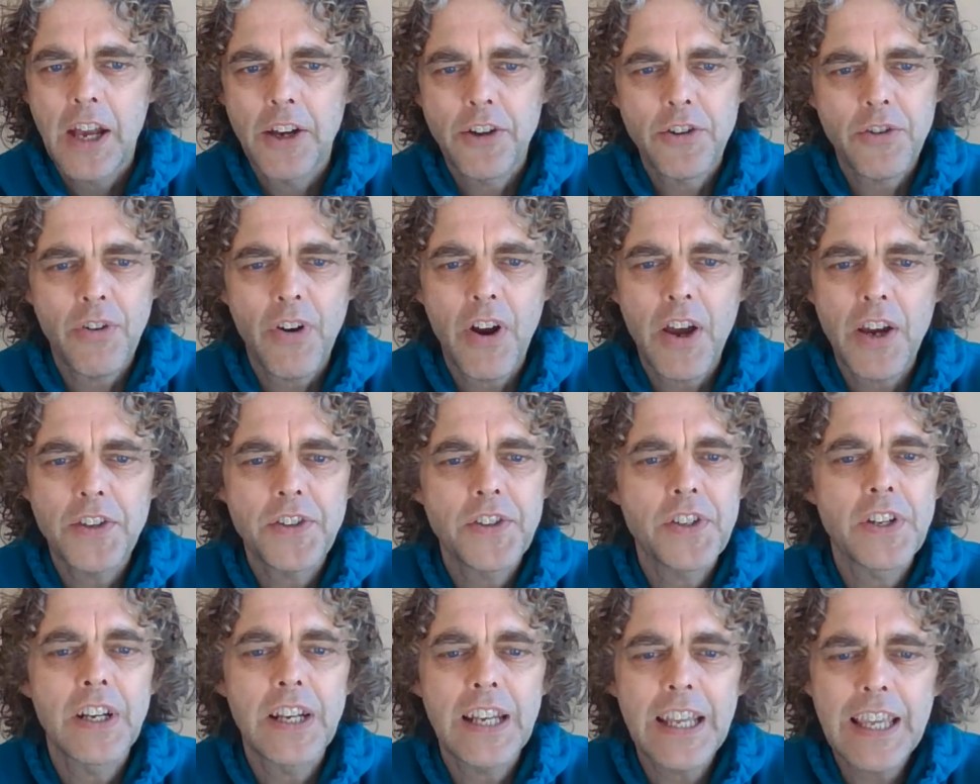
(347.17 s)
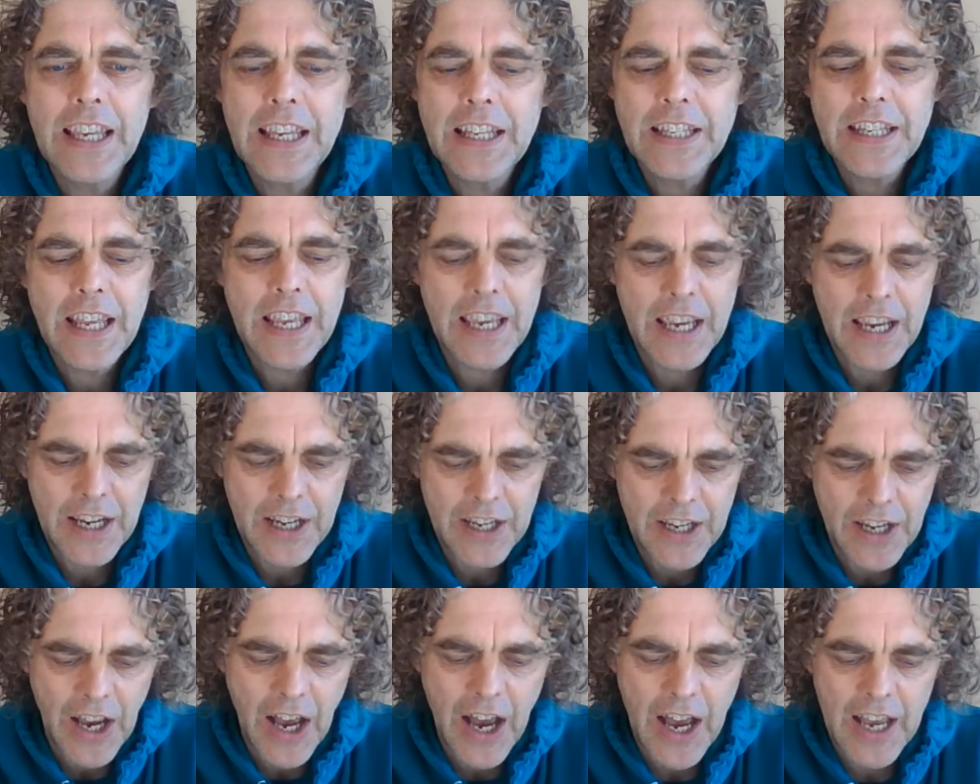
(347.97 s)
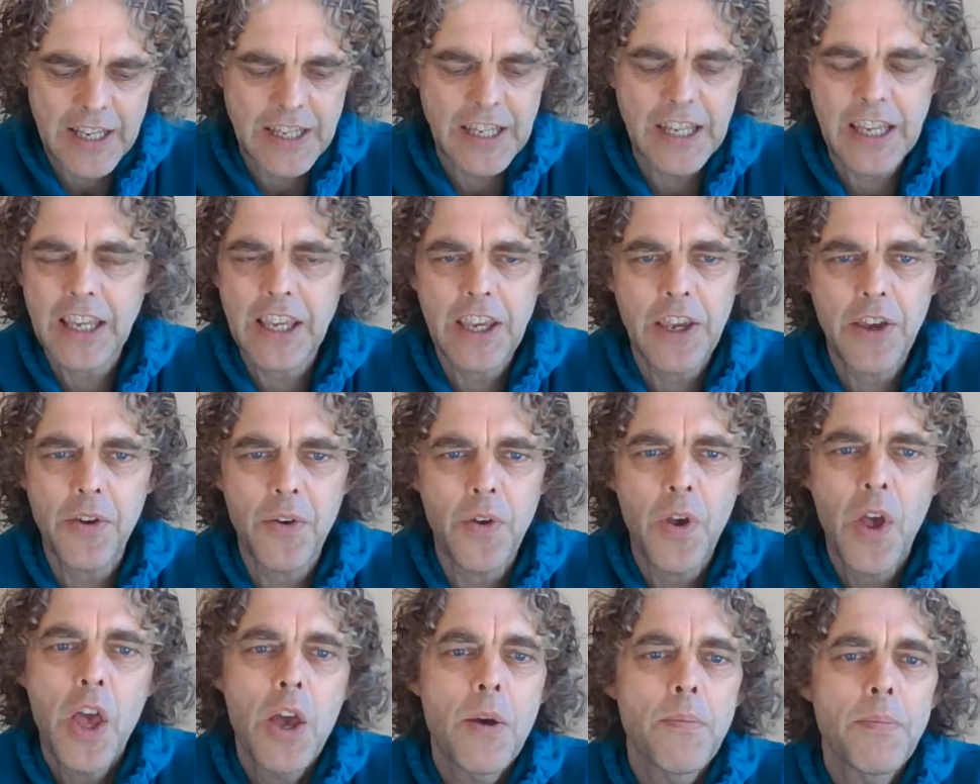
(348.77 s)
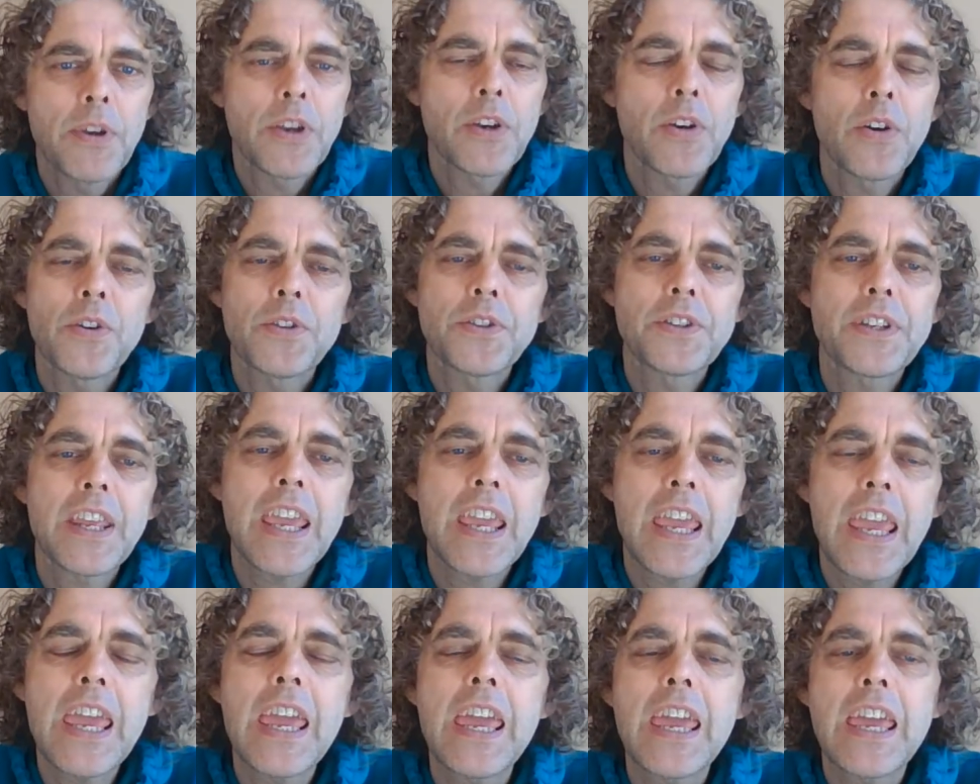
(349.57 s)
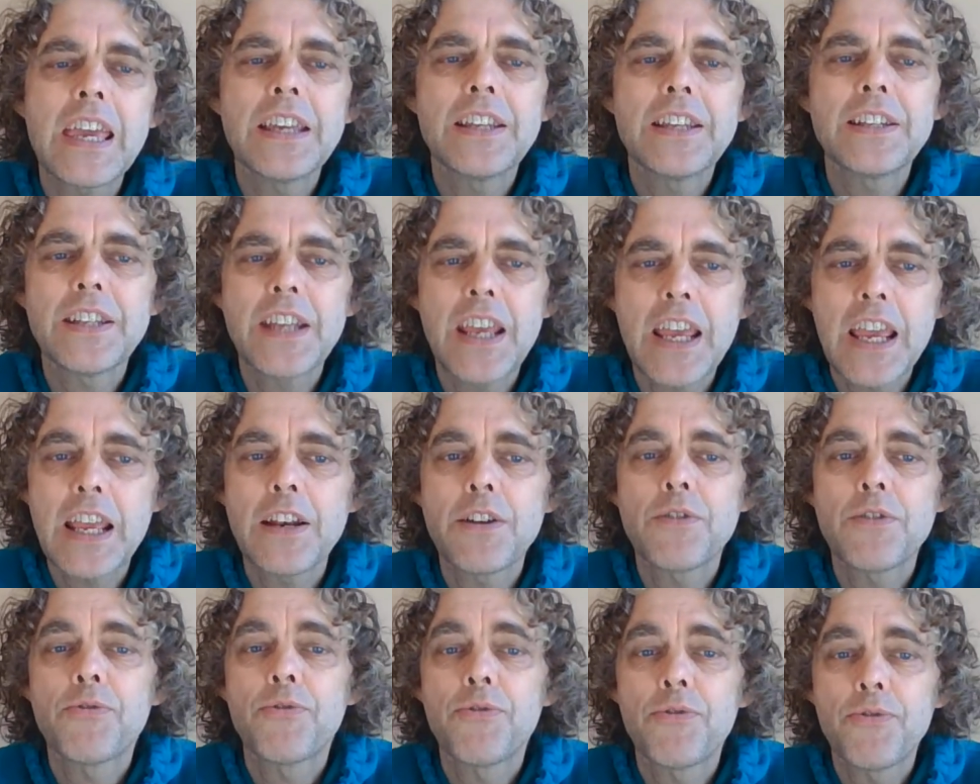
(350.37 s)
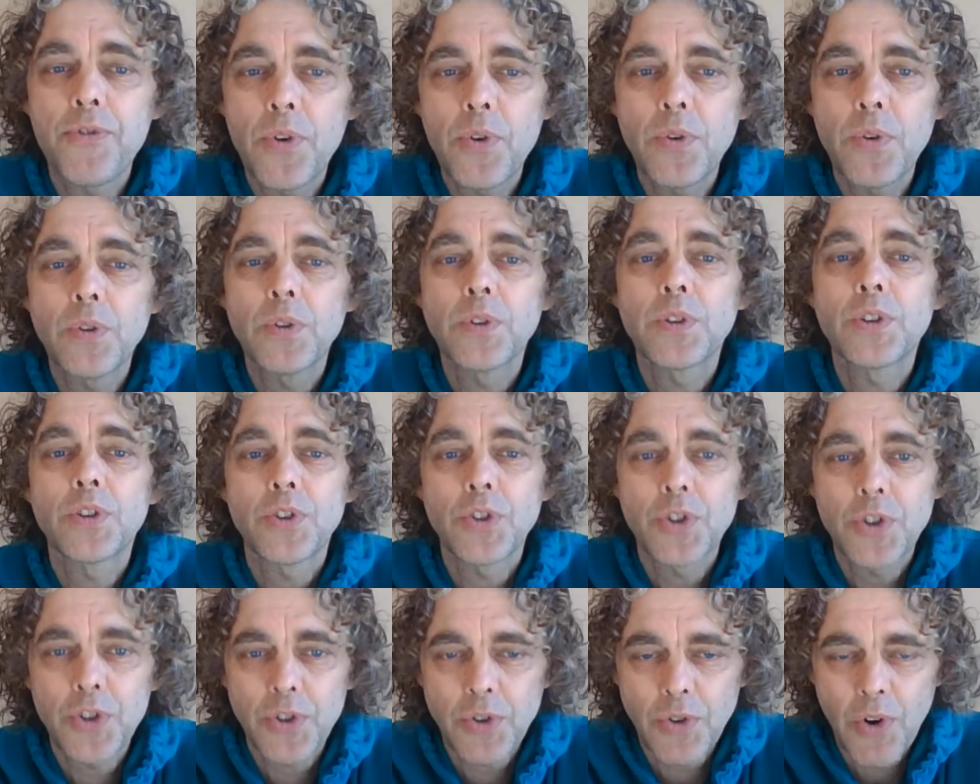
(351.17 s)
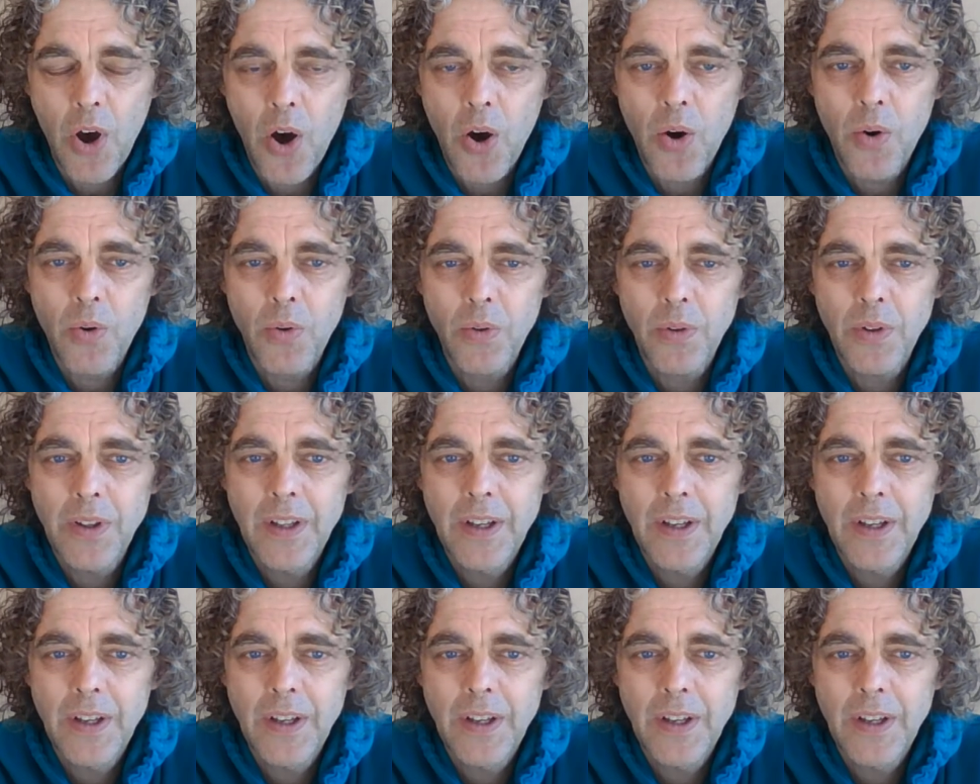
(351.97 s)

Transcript: Christ leading and guiding you, because He is in full control.